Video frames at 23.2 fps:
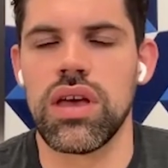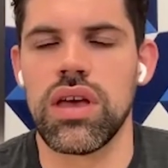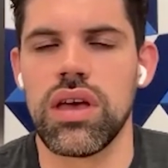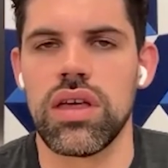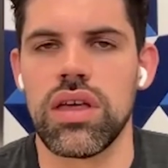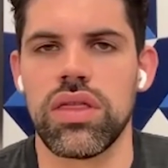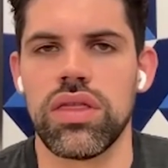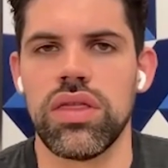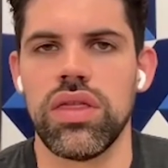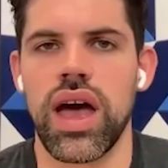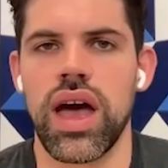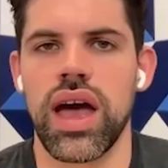
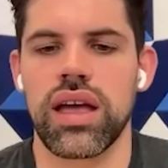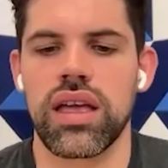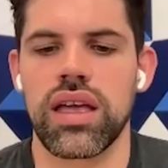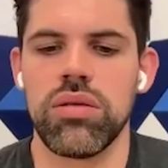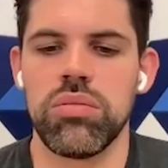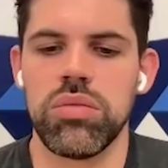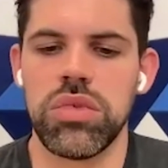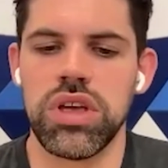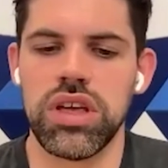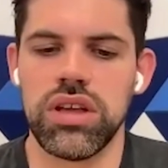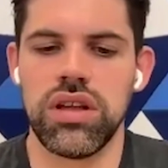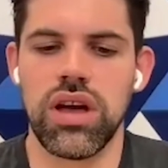that can
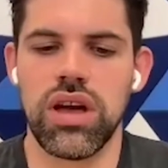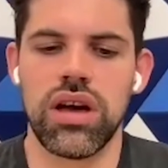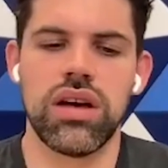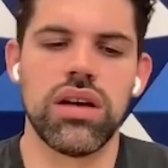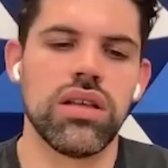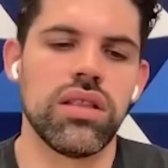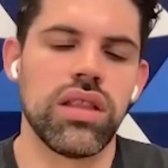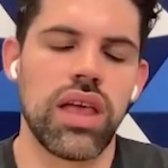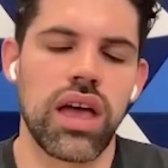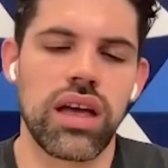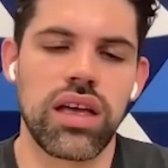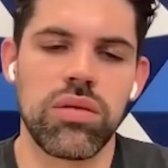be
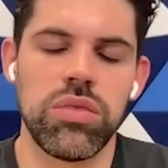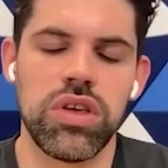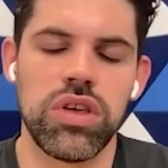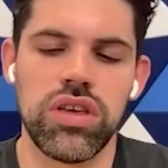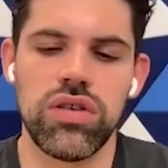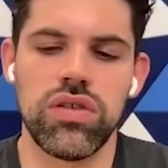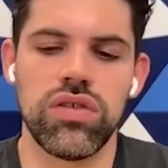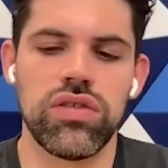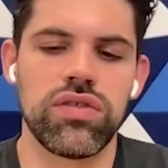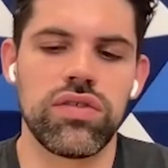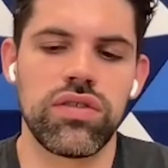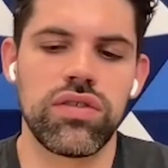
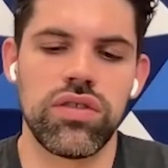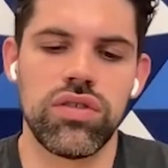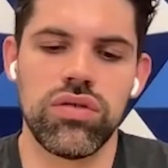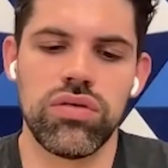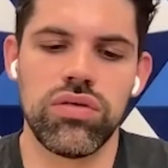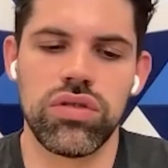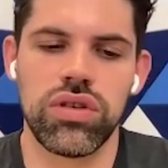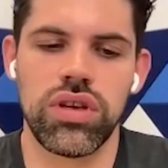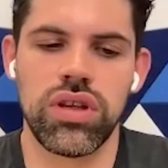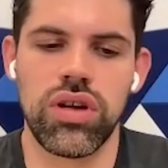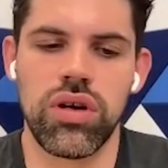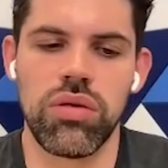used to,
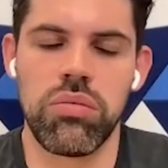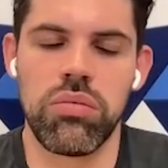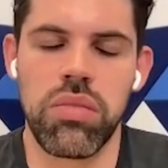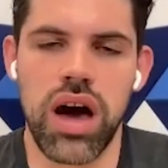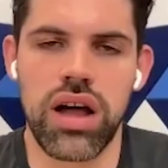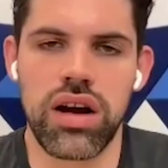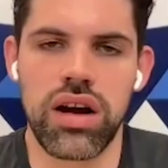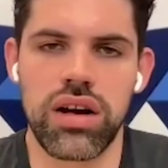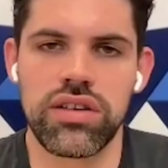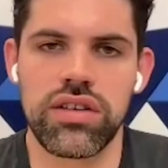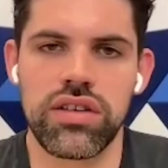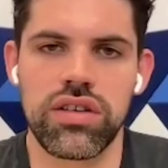
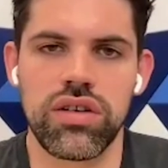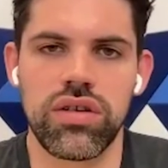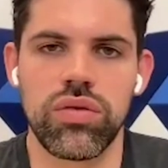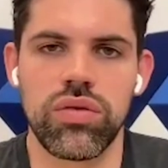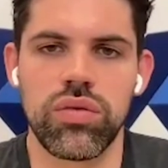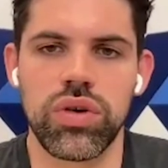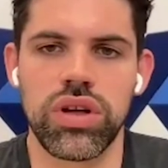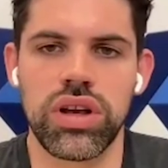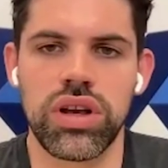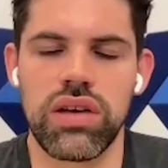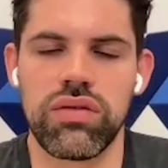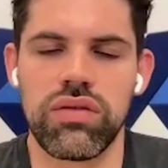monitor
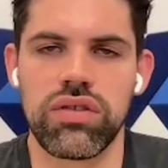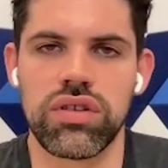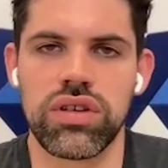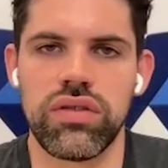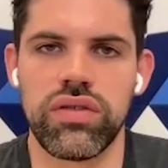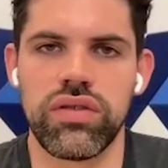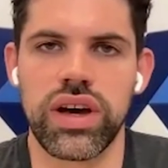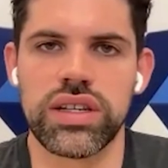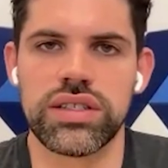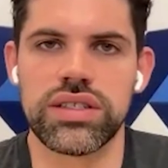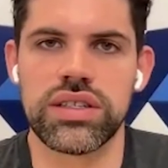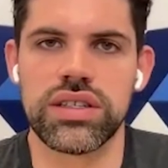whenever
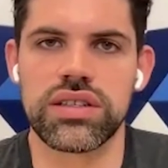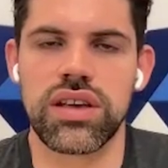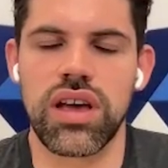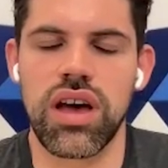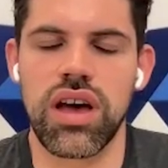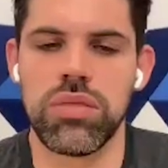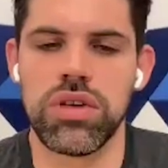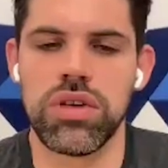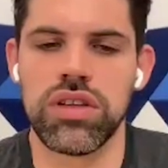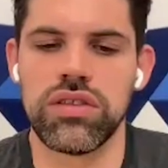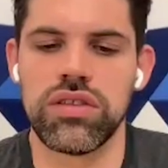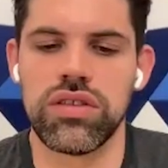devices come
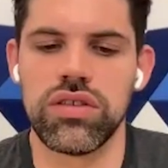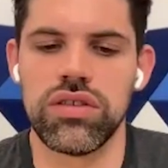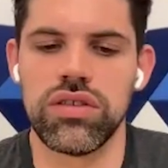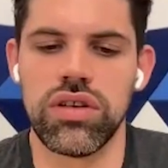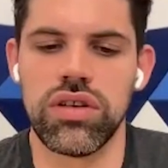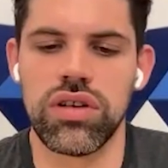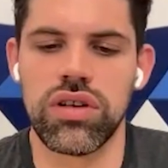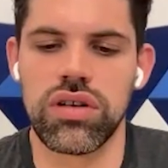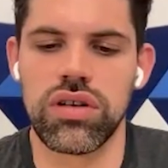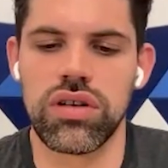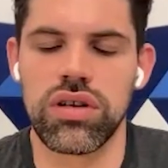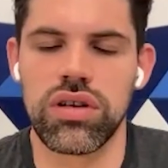into
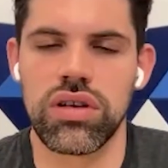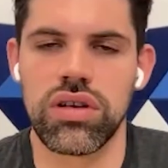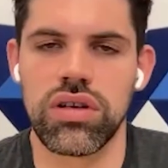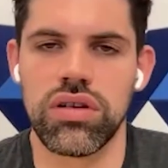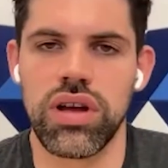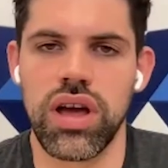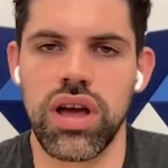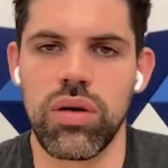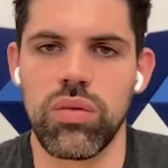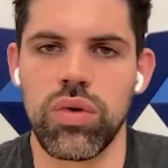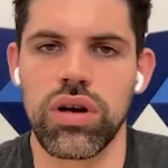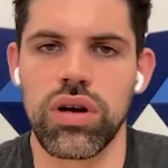your
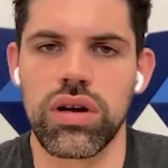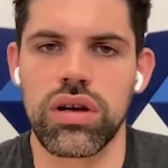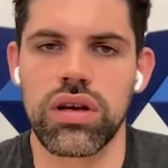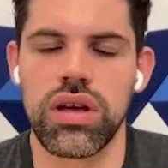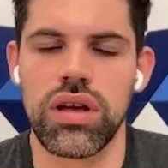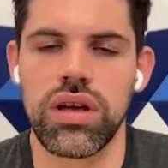network.